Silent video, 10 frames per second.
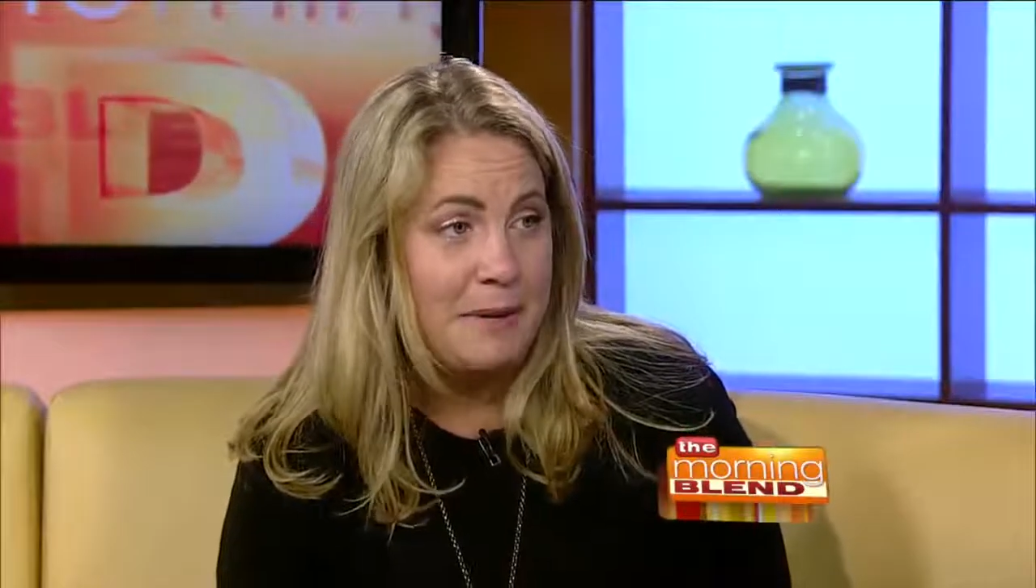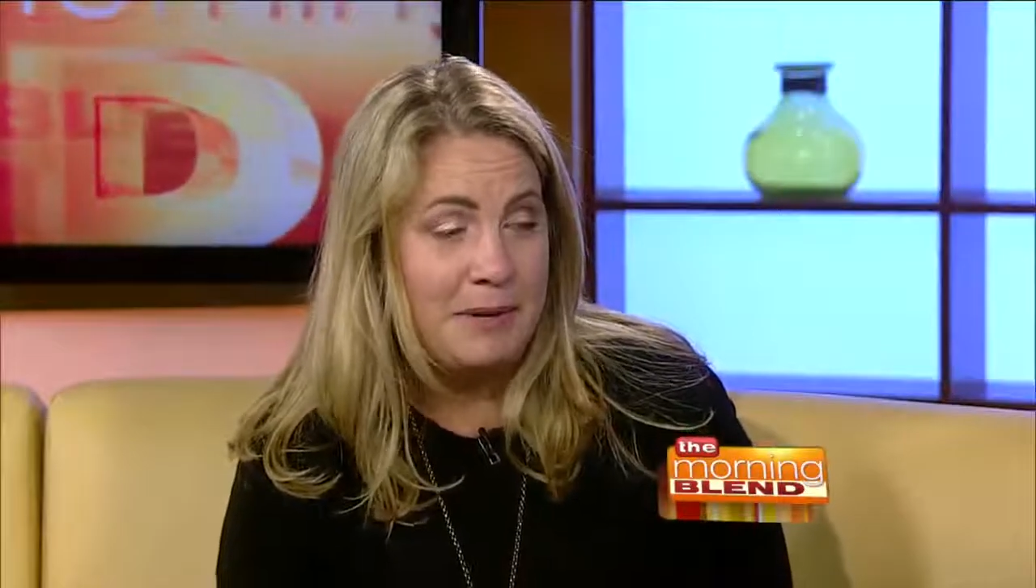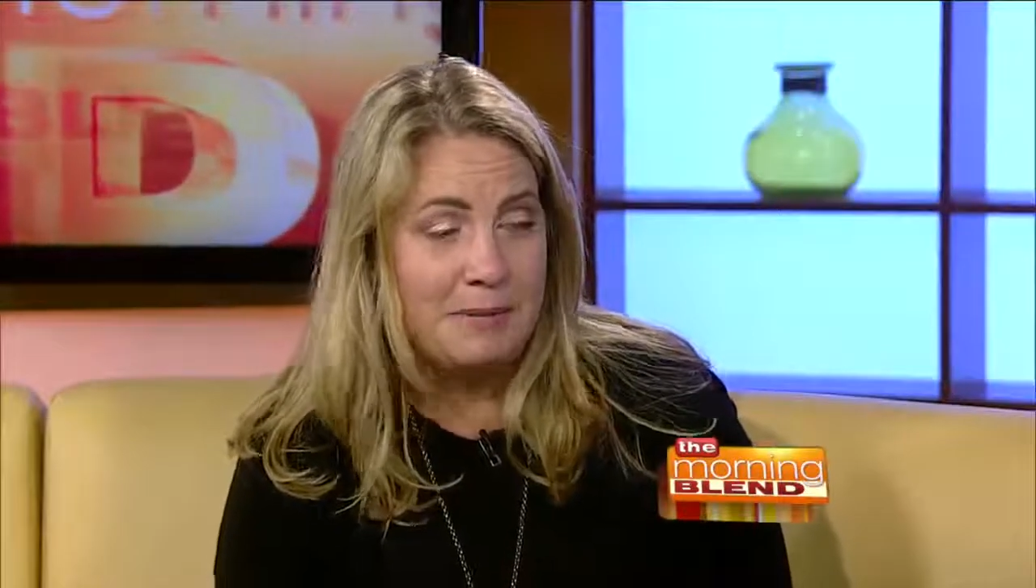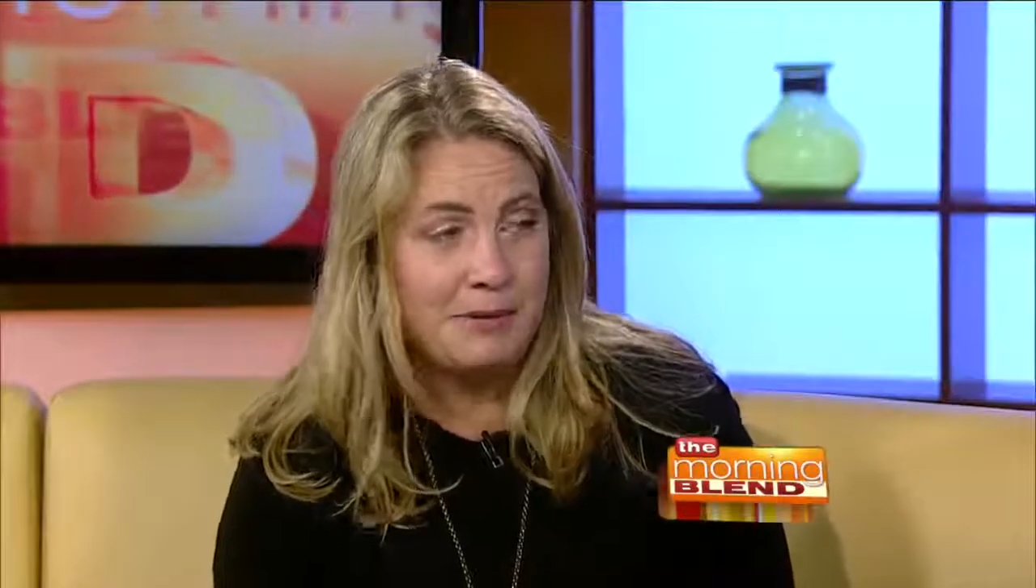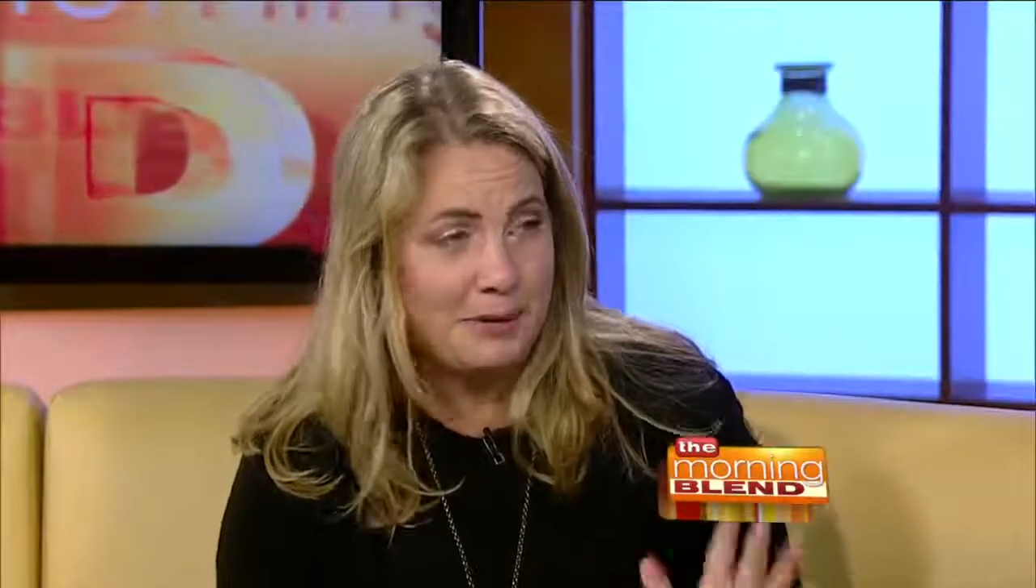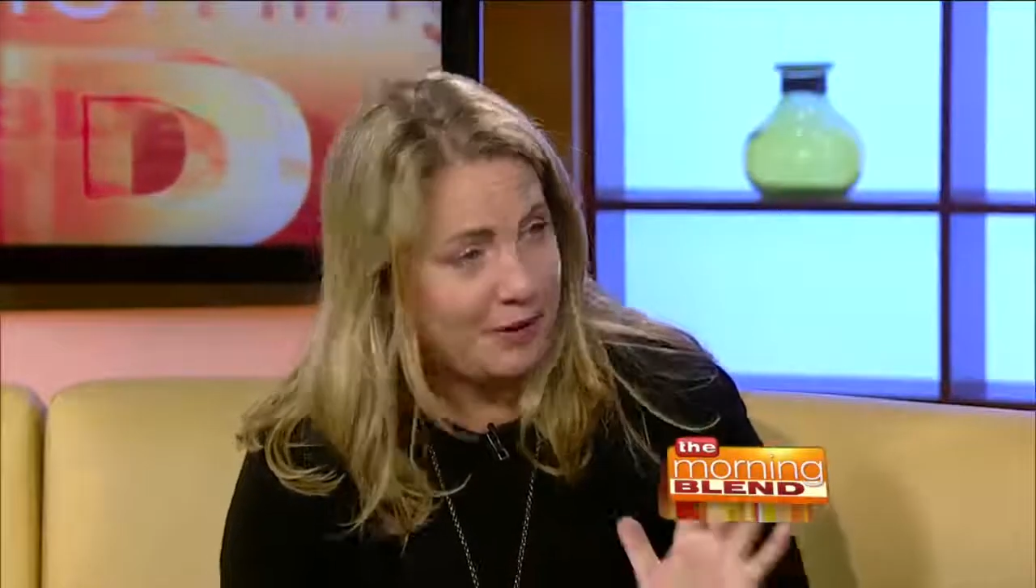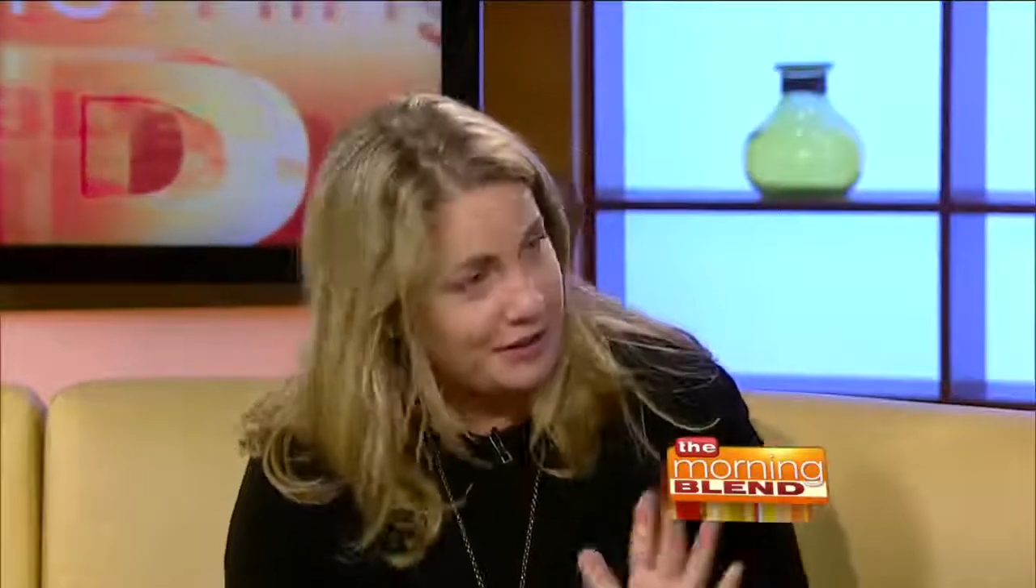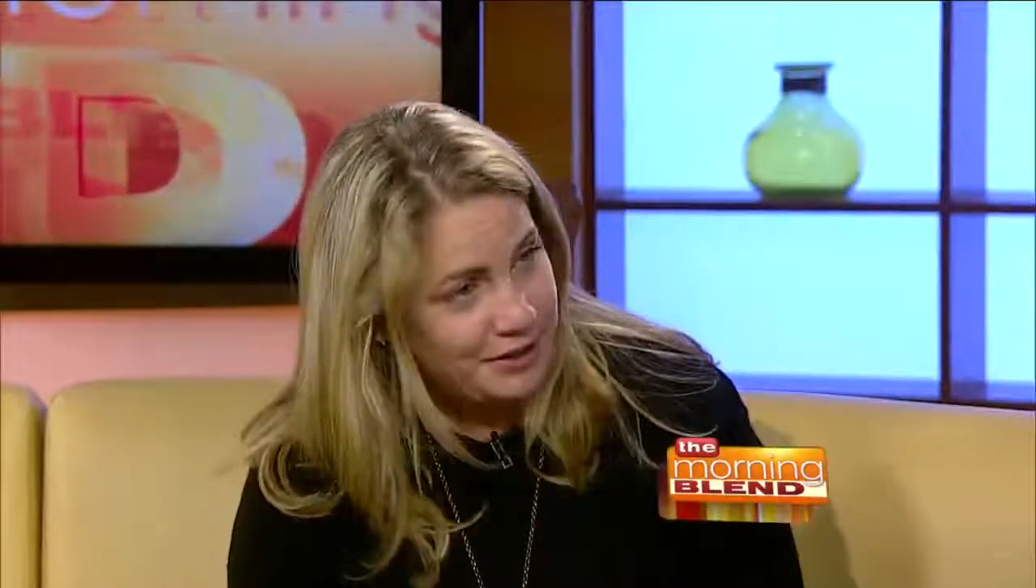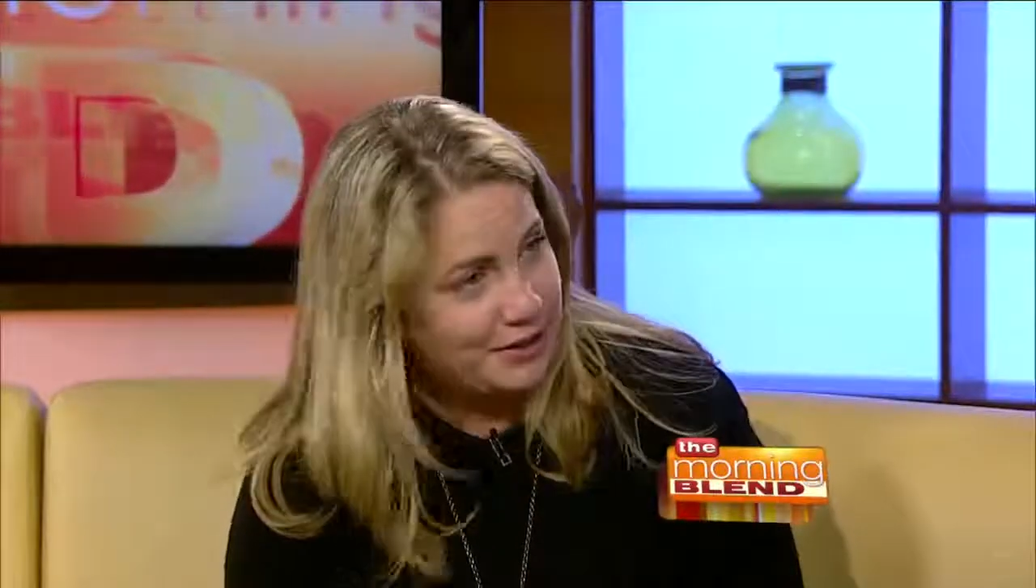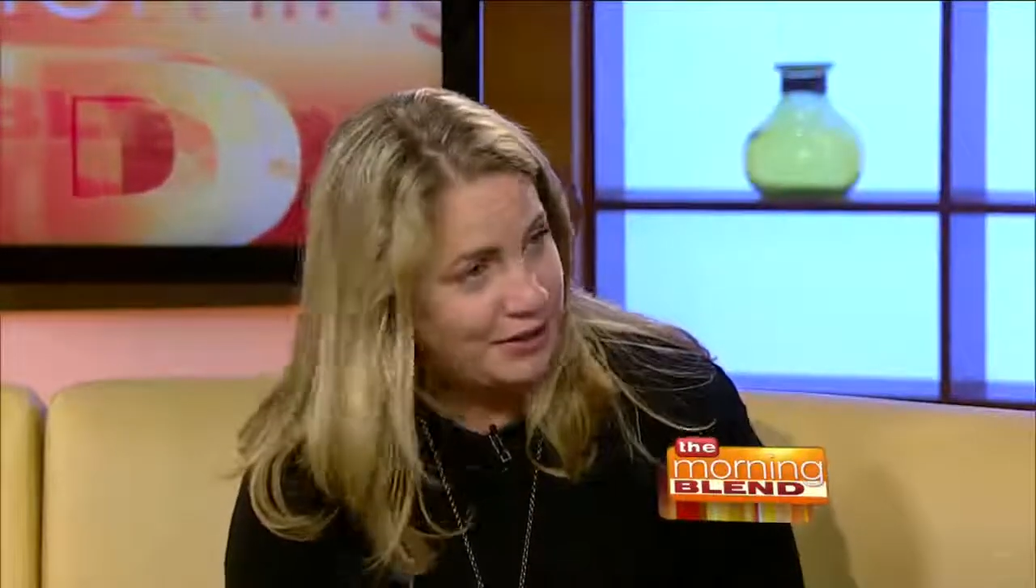people to
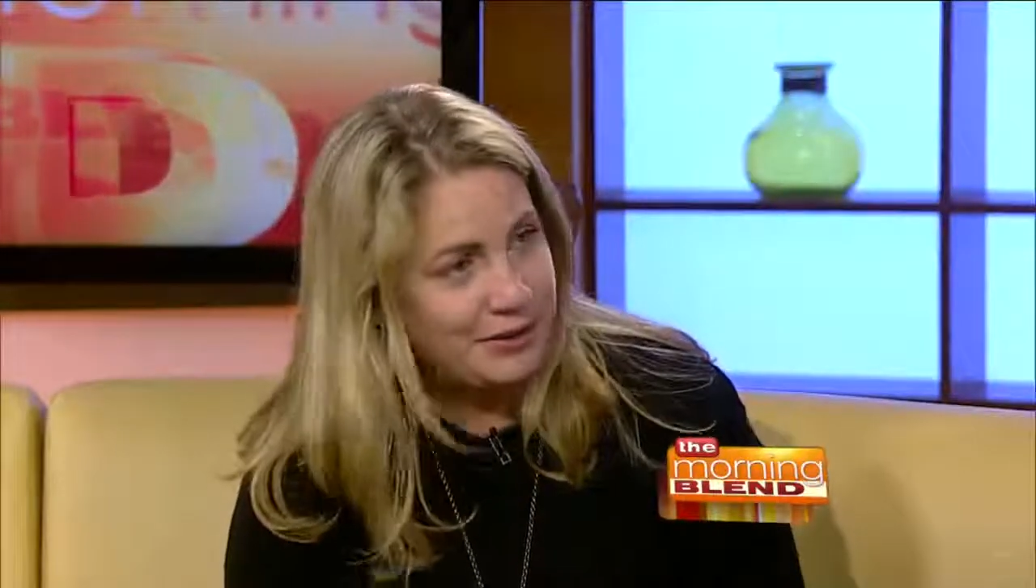register